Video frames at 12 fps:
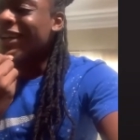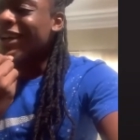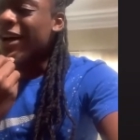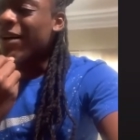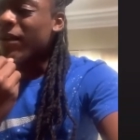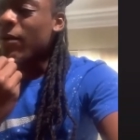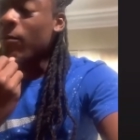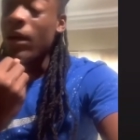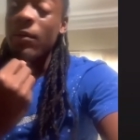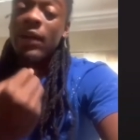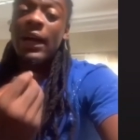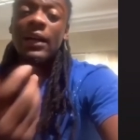I'm like,
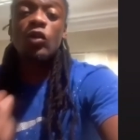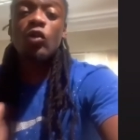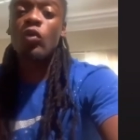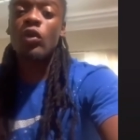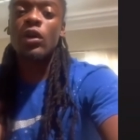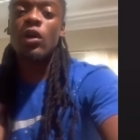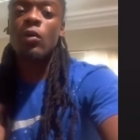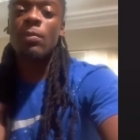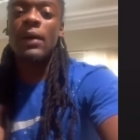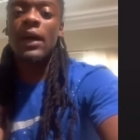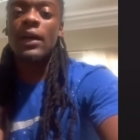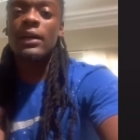maybe I do want to go
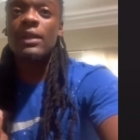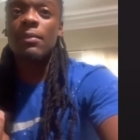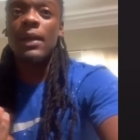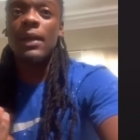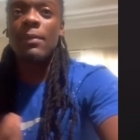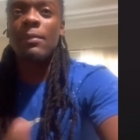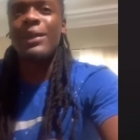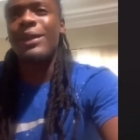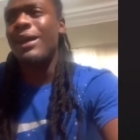back because I'm like, man,